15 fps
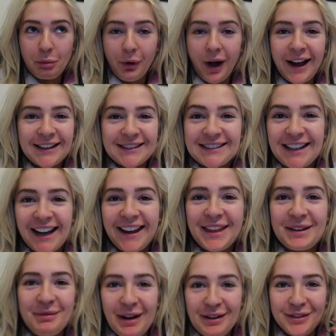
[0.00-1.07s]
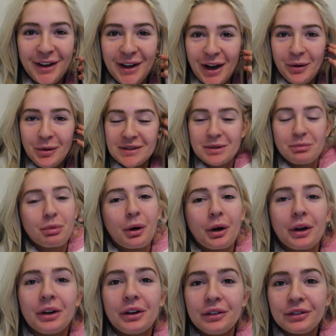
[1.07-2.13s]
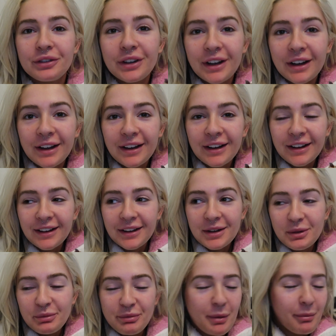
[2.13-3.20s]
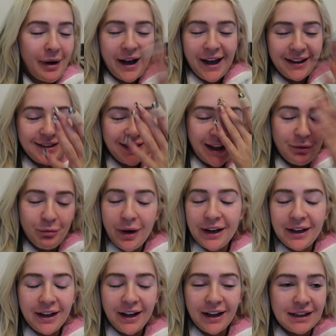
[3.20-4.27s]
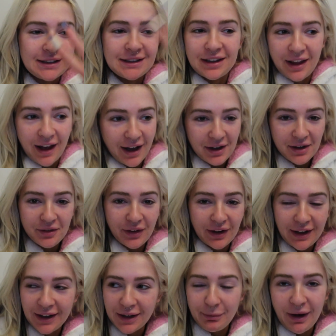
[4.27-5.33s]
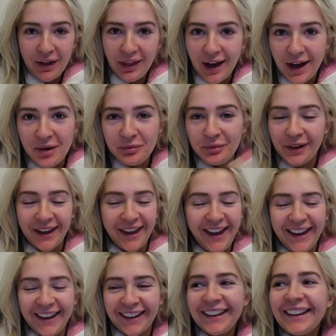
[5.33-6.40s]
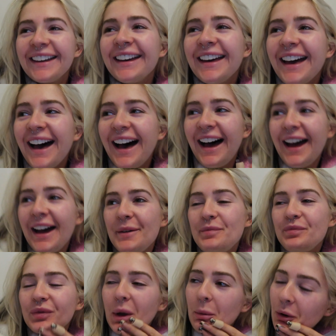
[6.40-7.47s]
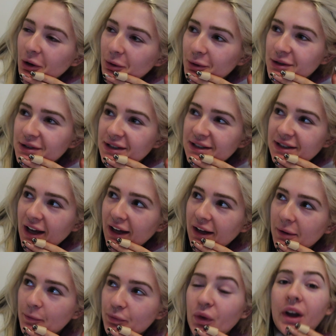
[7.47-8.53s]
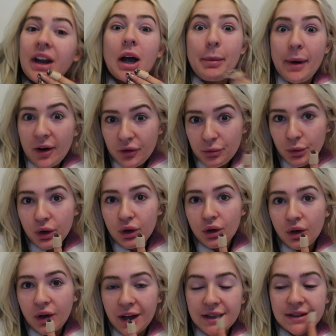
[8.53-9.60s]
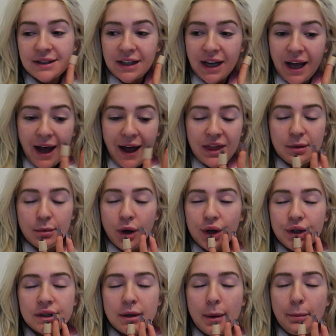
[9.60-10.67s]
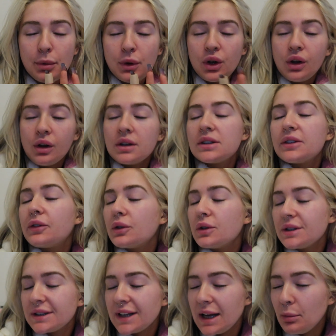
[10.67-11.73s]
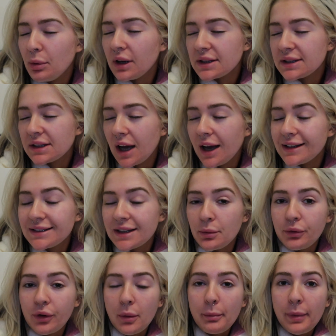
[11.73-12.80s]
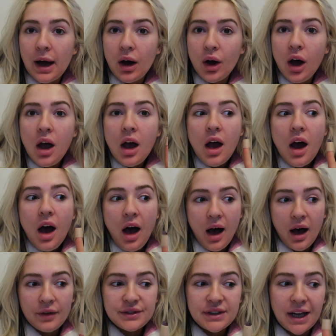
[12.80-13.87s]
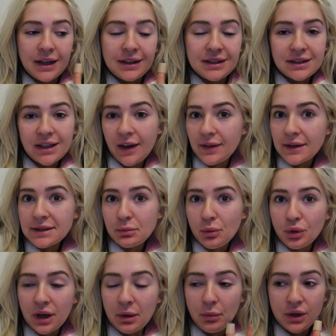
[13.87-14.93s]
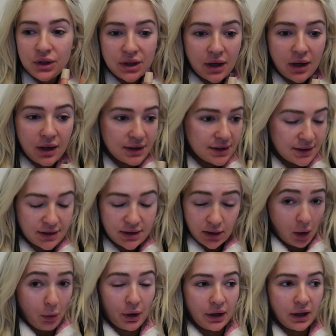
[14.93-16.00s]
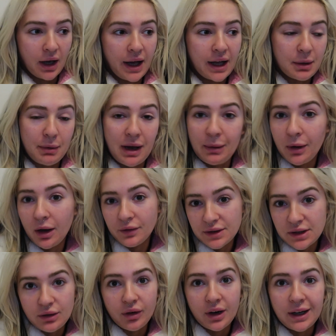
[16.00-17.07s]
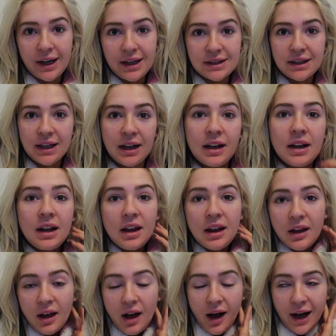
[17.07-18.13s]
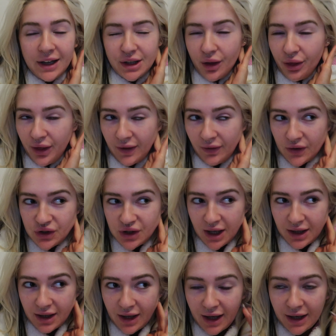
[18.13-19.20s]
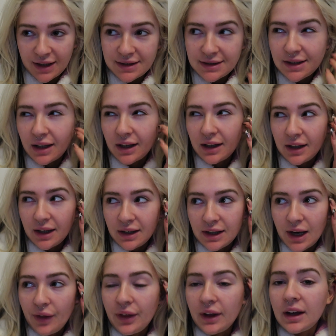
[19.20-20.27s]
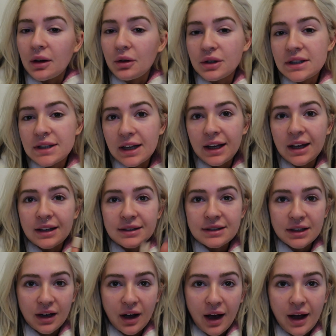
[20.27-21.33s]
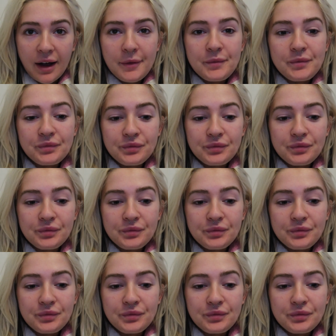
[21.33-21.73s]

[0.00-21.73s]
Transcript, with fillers: brand saying that my video was approved but my head then went into that thinking about that but yeah um oh my god what was i saying oh, i got back from new york yesterday i had the most beautiful sleep last night i slept from about half 10 to 10 this morning which is so unlike me but obviously really needed it i don't think the jet lag has sunken in yet i think it will sink in tonight